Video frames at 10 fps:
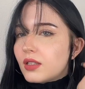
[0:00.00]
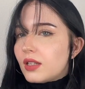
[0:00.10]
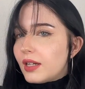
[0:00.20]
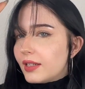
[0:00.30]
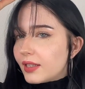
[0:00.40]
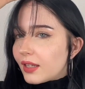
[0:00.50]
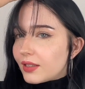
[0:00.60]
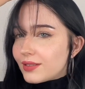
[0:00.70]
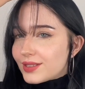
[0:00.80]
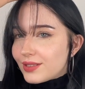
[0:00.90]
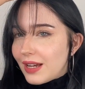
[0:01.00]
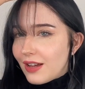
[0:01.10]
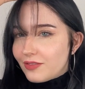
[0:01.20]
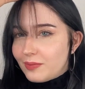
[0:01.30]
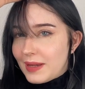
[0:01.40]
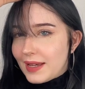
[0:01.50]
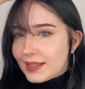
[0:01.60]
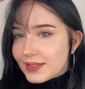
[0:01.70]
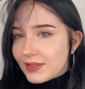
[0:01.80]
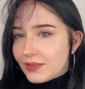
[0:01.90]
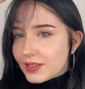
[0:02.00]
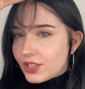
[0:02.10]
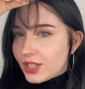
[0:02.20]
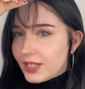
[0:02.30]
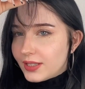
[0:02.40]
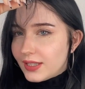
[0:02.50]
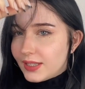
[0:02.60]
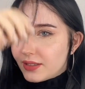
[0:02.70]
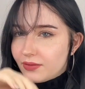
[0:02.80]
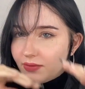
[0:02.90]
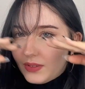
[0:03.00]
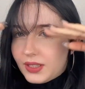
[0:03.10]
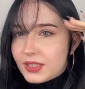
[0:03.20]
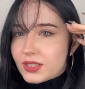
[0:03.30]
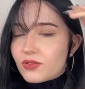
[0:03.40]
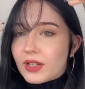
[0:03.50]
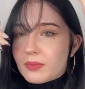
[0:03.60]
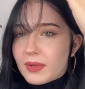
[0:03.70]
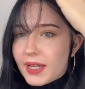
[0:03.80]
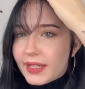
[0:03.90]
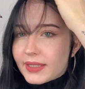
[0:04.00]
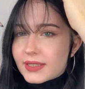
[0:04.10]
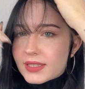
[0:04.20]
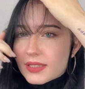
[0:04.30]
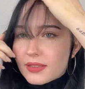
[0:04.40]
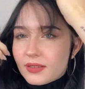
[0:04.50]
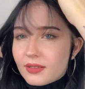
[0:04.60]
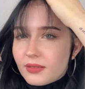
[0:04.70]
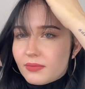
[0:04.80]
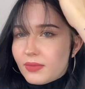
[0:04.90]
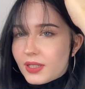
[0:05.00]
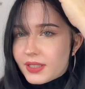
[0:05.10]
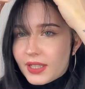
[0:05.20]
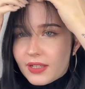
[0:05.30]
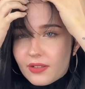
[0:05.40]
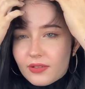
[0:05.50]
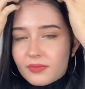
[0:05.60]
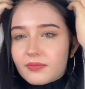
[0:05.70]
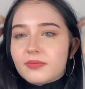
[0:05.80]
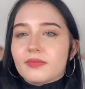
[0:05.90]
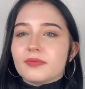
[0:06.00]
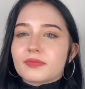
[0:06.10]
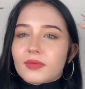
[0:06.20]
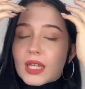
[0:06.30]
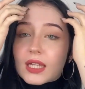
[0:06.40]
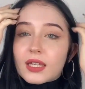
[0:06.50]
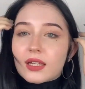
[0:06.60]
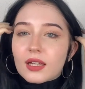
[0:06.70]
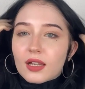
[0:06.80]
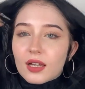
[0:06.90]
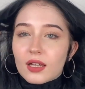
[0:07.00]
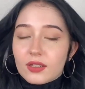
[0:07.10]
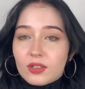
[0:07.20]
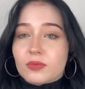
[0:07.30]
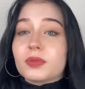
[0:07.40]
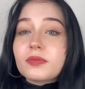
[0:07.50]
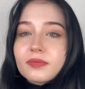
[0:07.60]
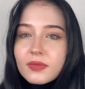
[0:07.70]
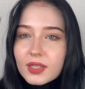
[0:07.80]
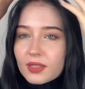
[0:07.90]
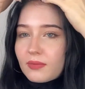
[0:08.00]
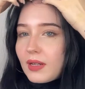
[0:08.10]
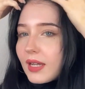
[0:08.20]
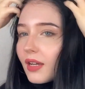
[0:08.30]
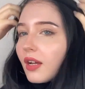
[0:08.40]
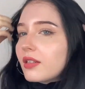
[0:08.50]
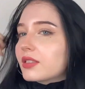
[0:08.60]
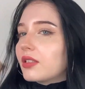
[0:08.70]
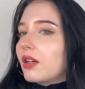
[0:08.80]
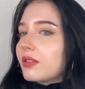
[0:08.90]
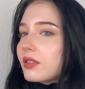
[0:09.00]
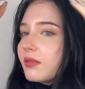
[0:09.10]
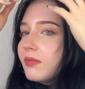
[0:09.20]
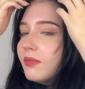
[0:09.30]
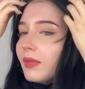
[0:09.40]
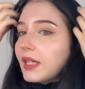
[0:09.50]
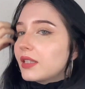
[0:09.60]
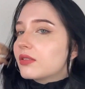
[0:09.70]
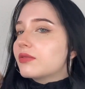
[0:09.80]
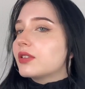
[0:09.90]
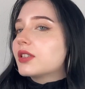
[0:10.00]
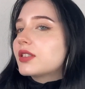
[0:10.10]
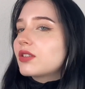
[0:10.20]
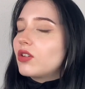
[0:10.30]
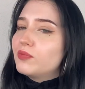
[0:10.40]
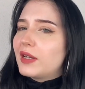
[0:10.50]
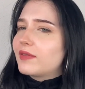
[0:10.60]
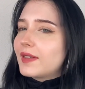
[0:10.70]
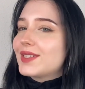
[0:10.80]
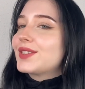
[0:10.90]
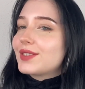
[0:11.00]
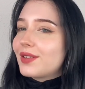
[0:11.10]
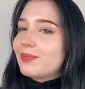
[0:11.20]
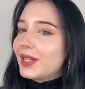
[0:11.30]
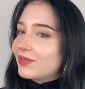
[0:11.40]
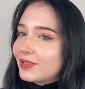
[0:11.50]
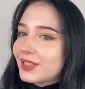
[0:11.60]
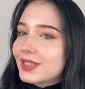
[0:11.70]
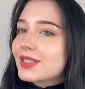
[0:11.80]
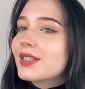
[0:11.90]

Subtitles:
I used to have bangs when I was a child, like really straight bangs. But yeah, no. Nope. My hair is not made for this, or my face is not made for this.